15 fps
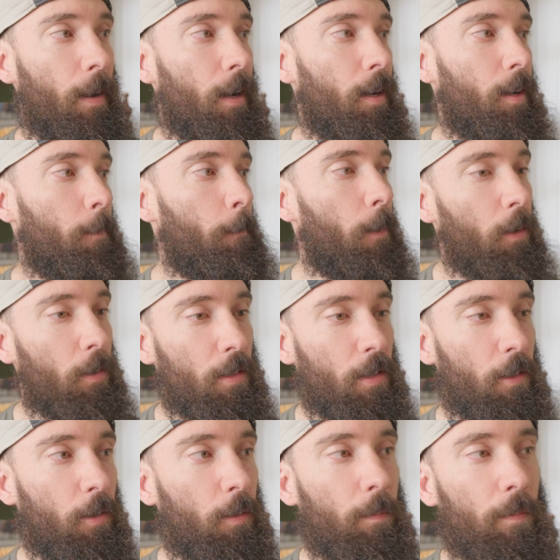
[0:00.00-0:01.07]

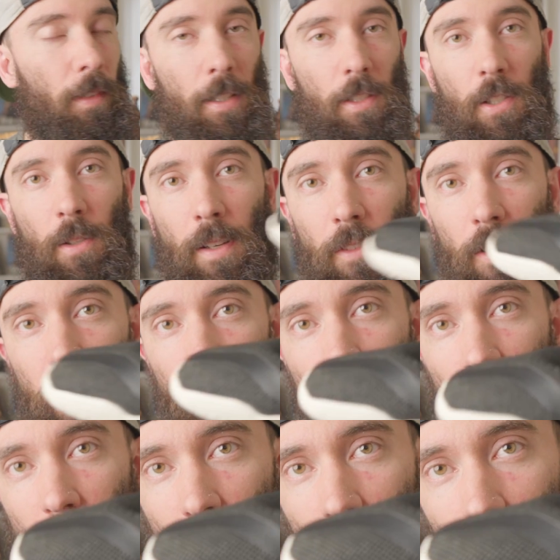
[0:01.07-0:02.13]
Also, they do have a glued
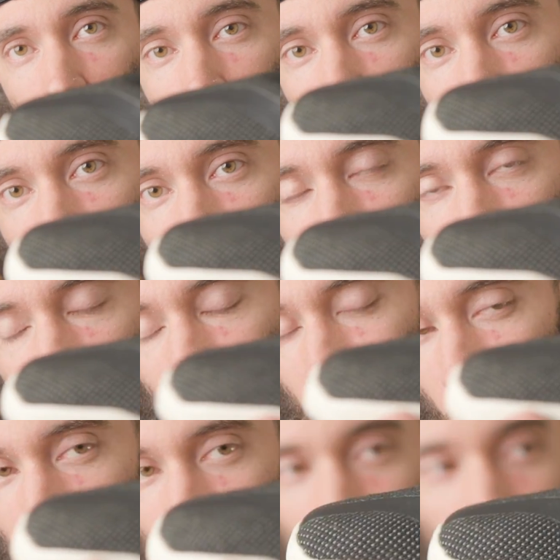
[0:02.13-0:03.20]
sole, which
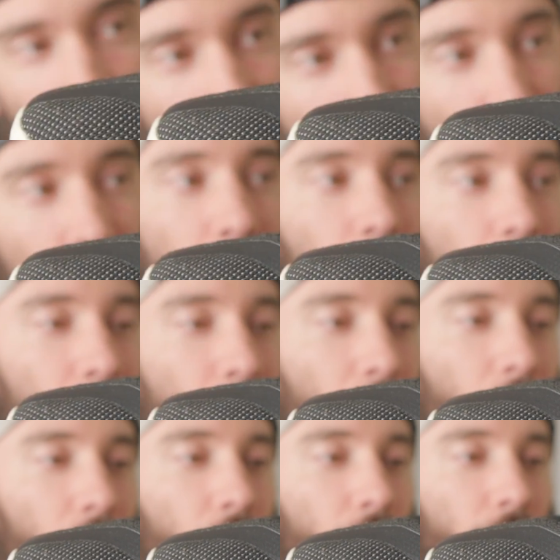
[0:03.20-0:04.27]
most cross trainers
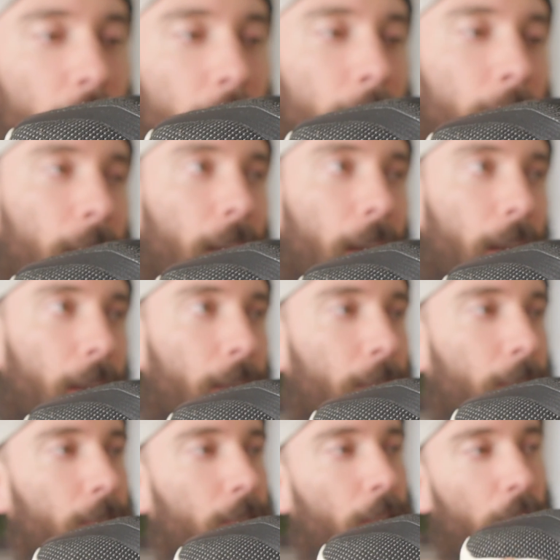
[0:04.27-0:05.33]
have.
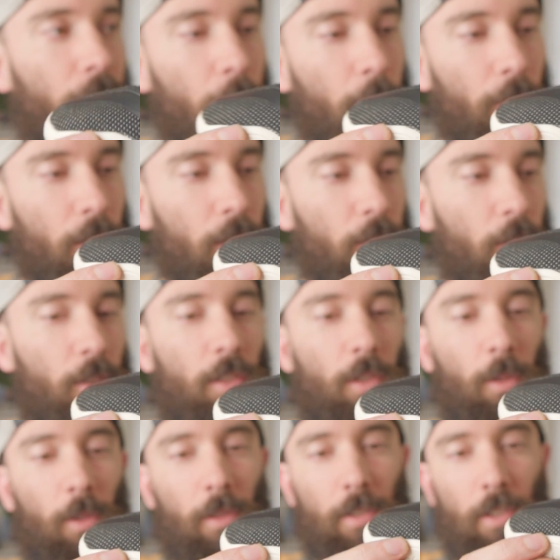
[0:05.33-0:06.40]
And the thing with the glued
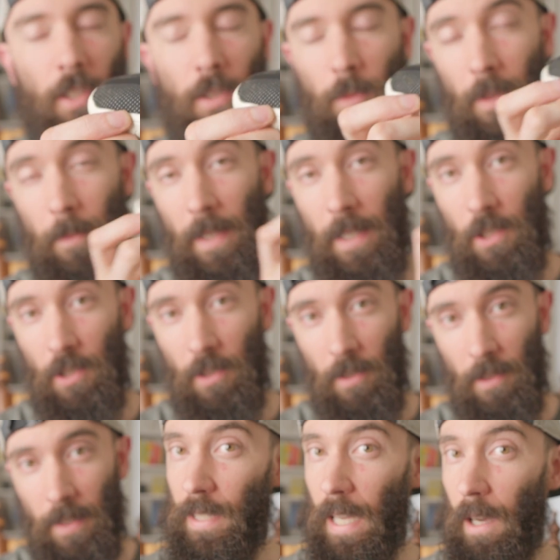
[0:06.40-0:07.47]
sole is you just want to make sure
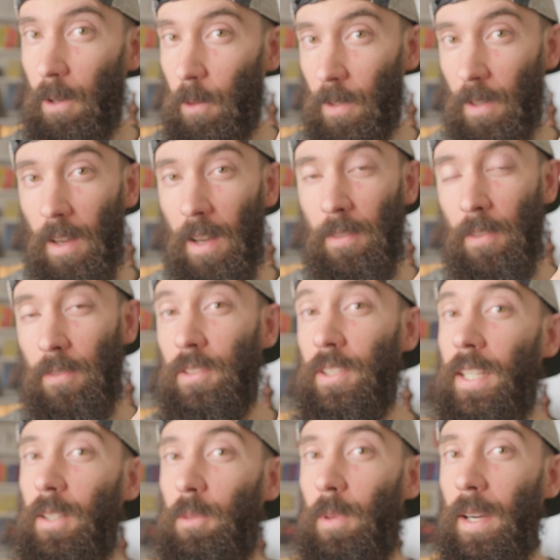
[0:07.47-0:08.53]
they towel it off if you
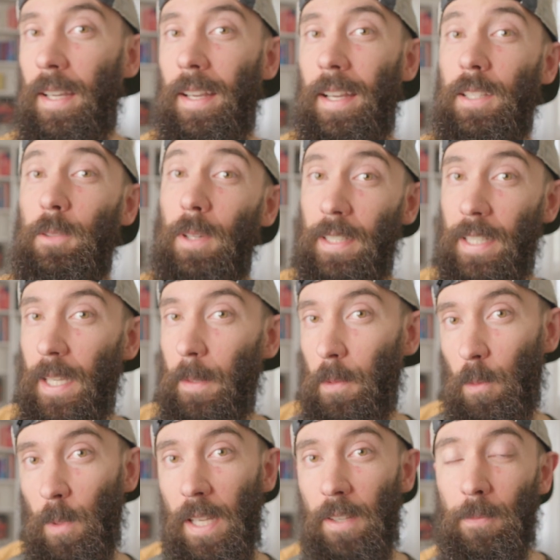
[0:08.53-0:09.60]
get it wet, and you want to keep it
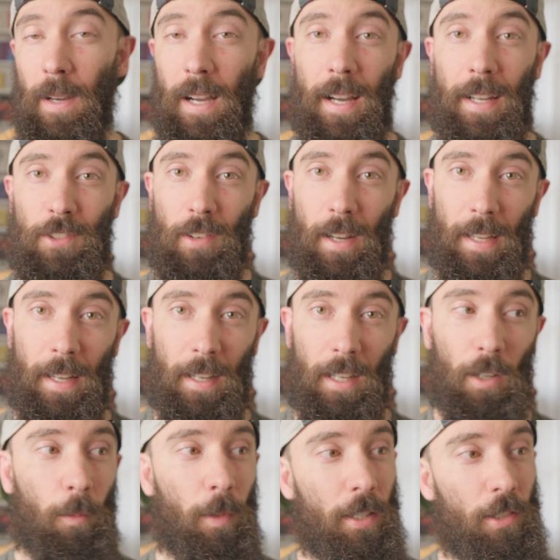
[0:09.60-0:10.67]
away from hot, dry
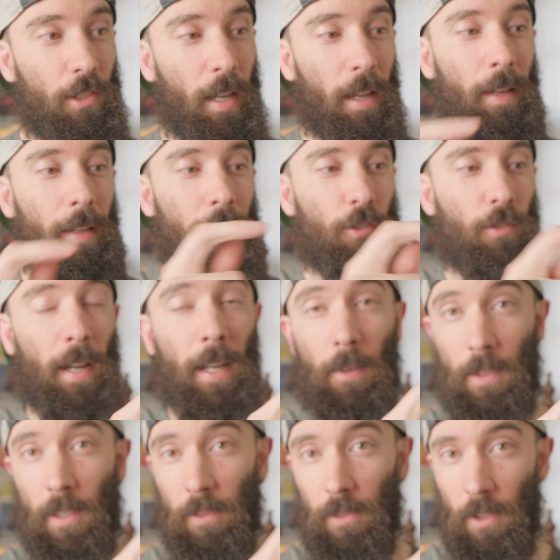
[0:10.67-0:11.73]
air, which can dry out
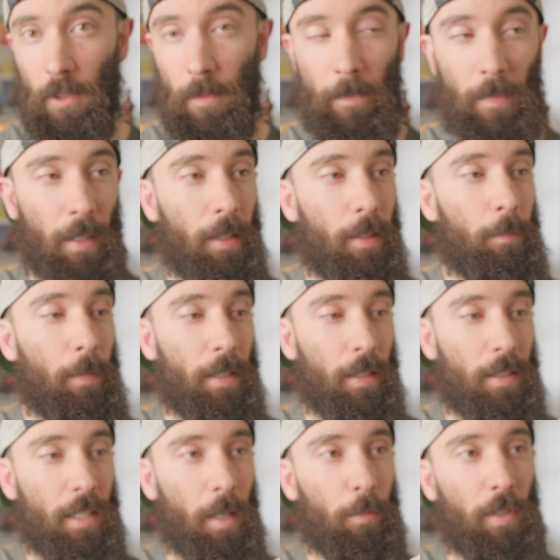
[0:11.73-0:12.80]
the glue and make it
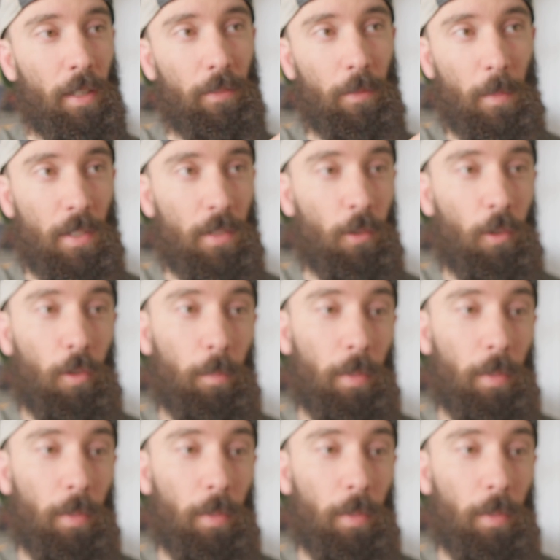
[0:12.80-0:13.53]
separate from the sole.